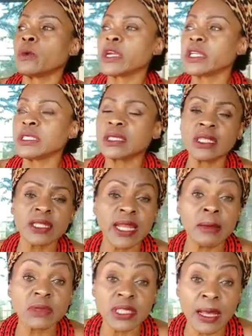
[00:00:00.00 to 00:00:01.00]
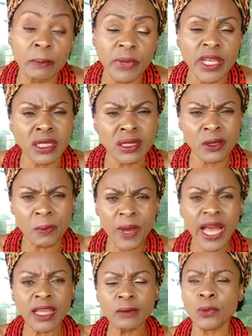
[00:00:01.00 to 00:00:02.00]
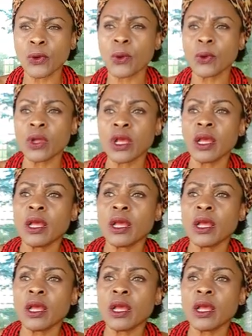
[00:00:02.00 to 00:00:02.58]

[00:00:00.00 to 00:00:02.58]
where is the name Zambe in the Bible?